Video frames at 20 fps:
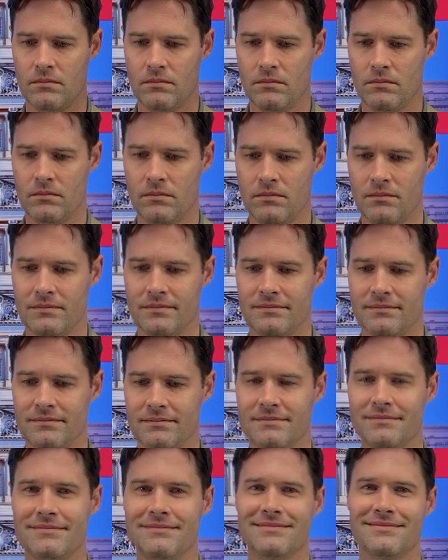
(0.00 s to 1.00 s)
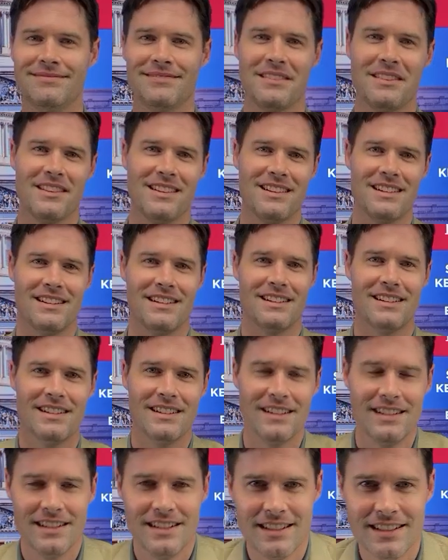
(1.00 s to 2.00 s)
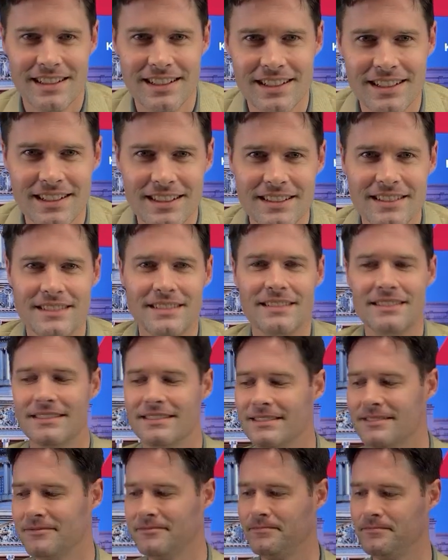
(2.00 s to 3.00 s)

The person shown says nothing.